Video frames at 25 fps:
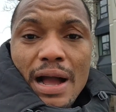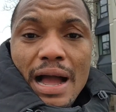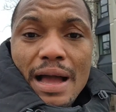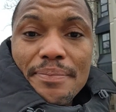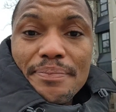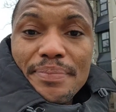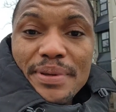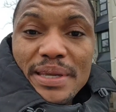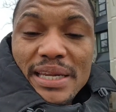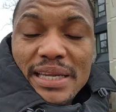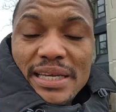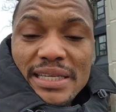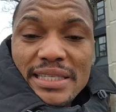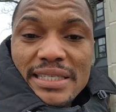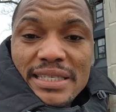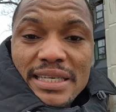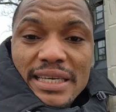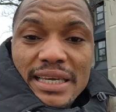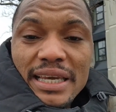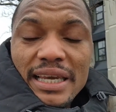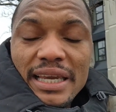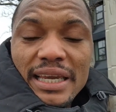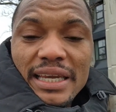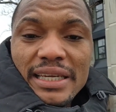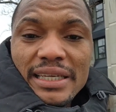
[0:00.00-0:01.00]

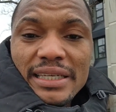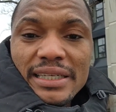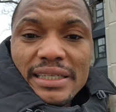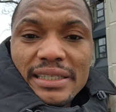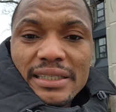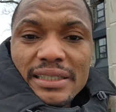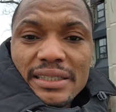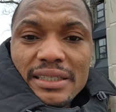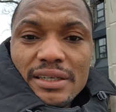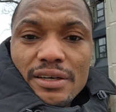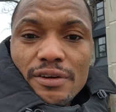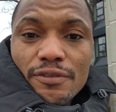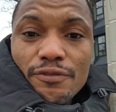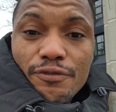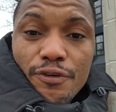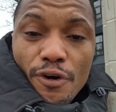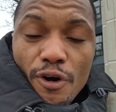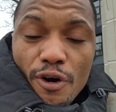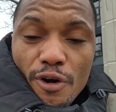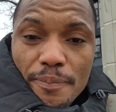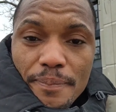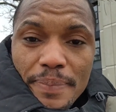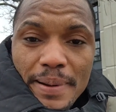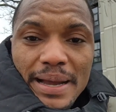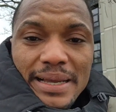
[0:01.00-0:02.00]
ability in
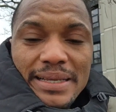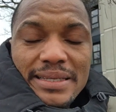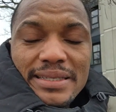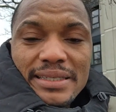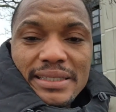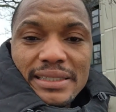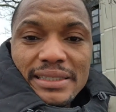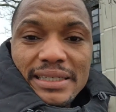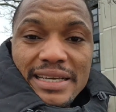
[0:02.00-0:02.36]
4 parts: